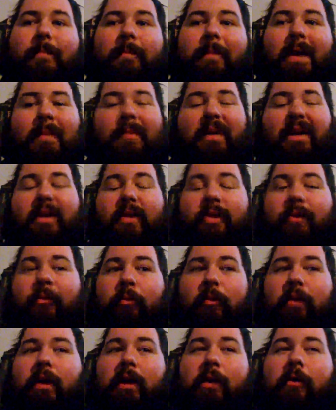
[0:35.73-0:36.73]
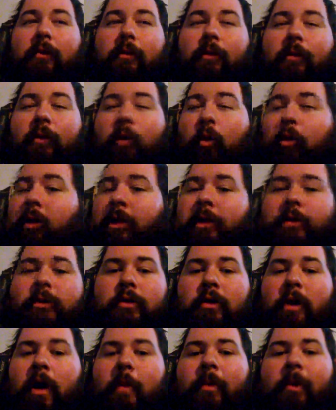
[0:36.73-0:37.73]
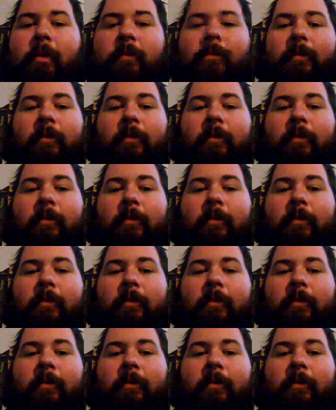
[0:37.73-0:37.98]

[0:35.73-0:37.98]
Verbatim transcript: maybe a three or four inch drop up